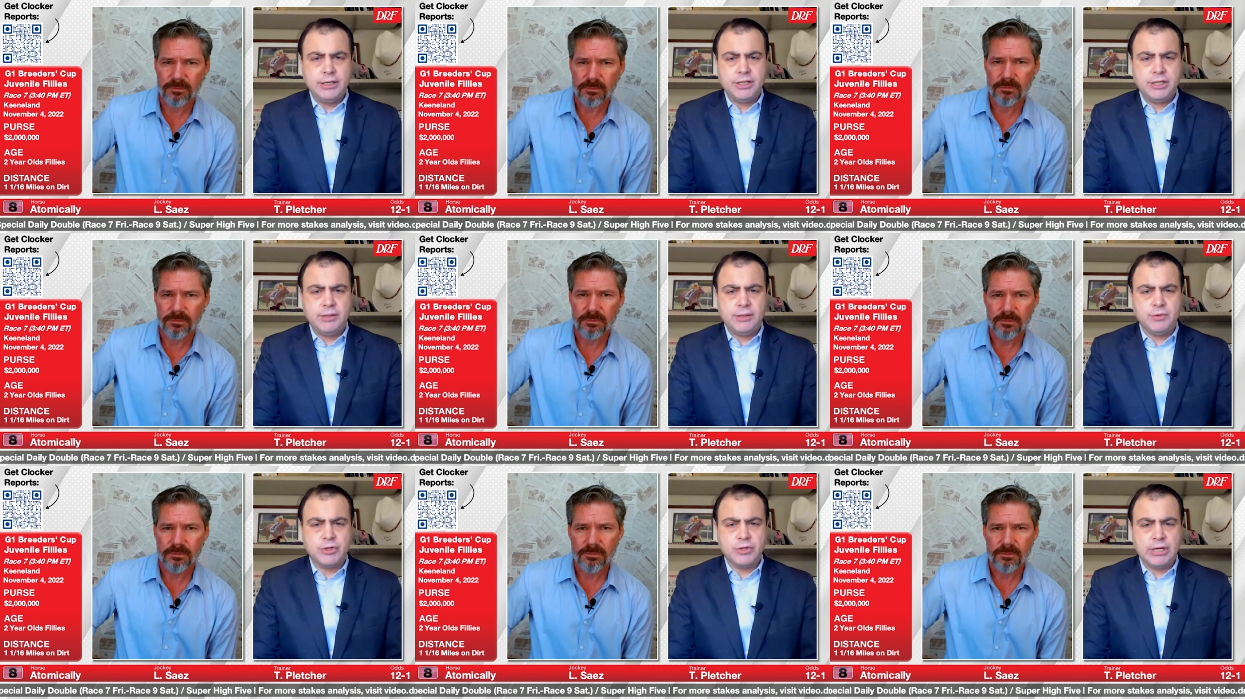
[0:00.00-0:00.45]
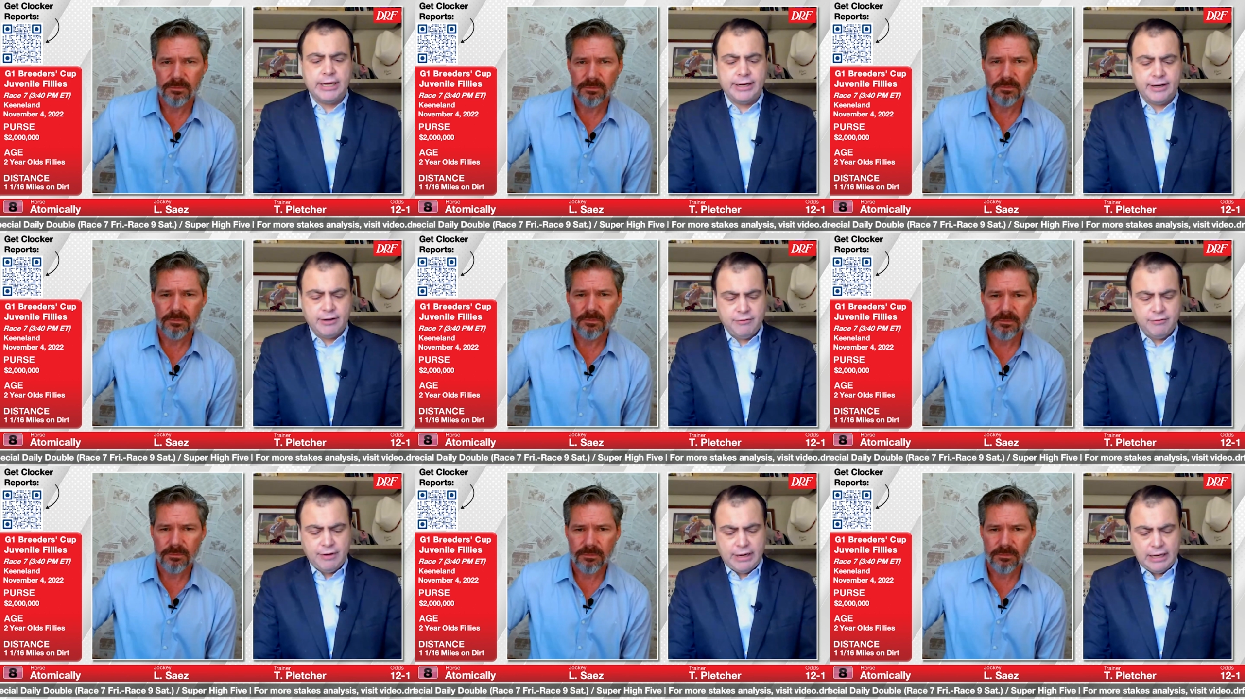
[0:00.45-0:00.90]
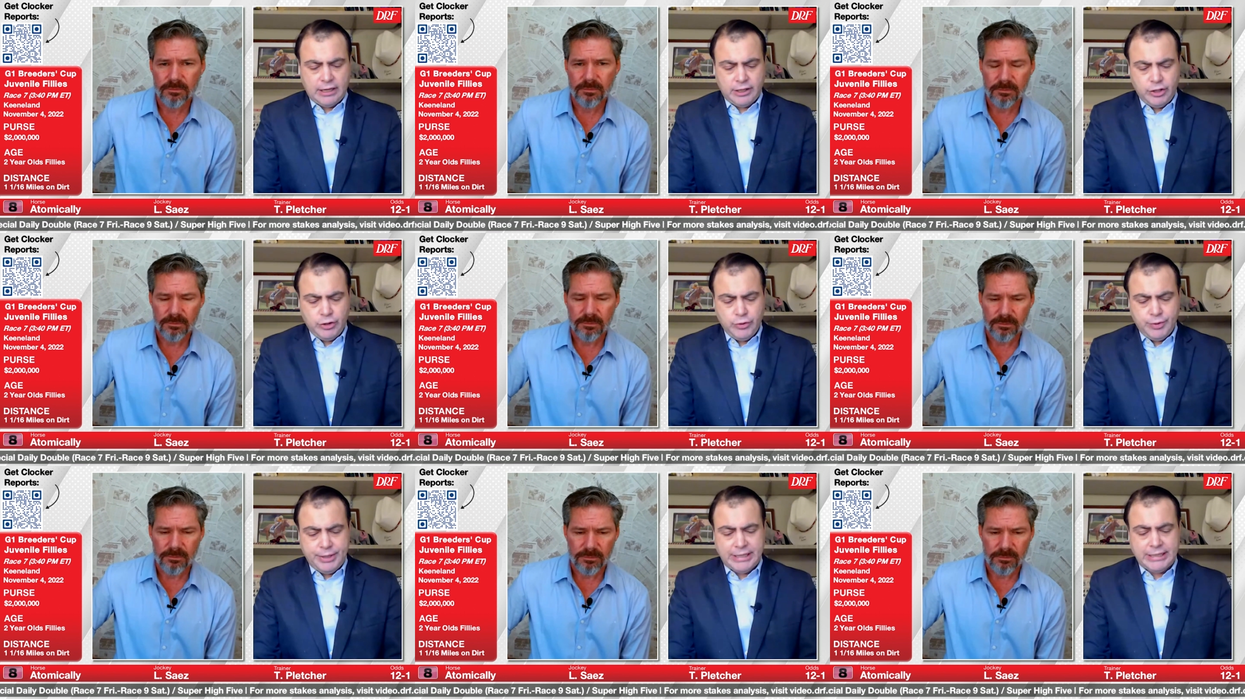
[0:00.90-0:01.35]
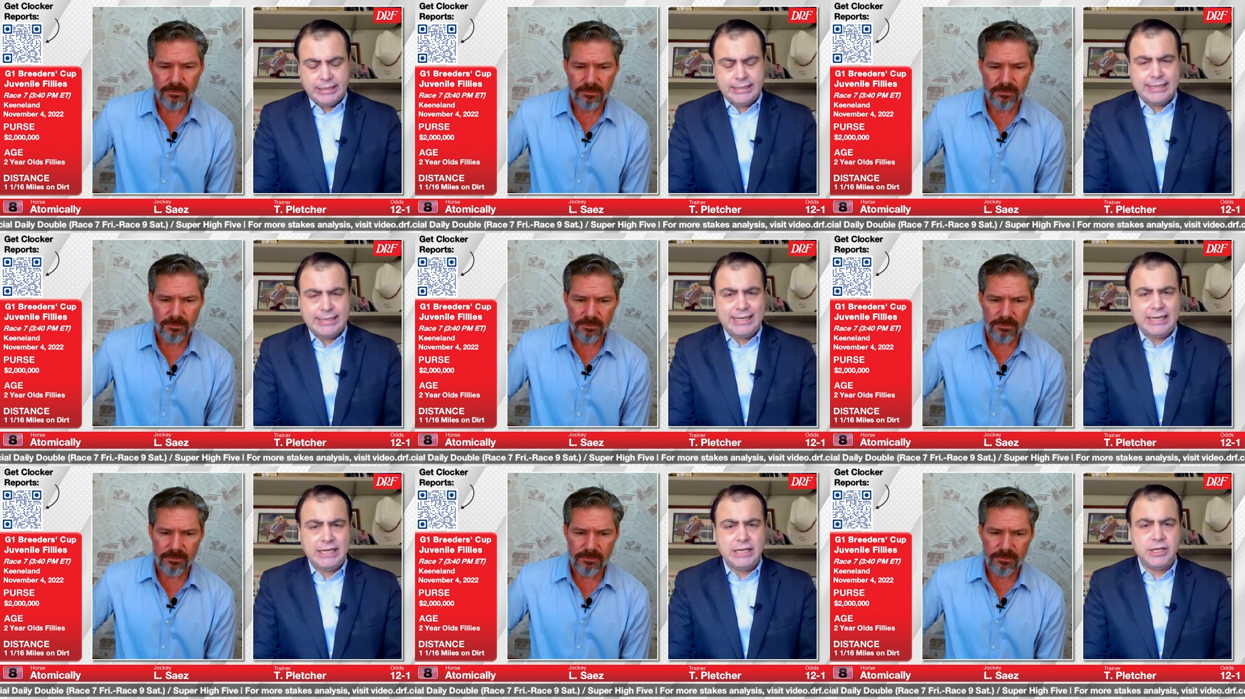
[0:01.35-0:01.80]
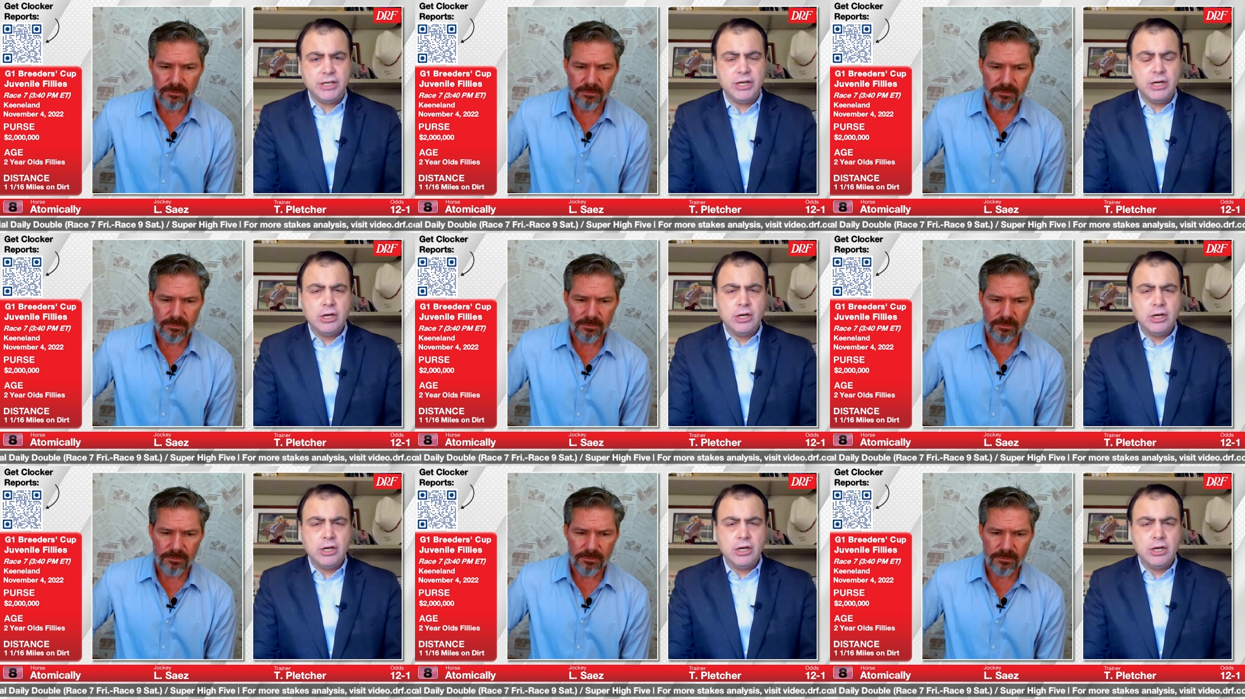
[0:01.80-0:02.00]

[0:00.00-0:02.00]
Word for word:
Speaker 1: seems like value indeed.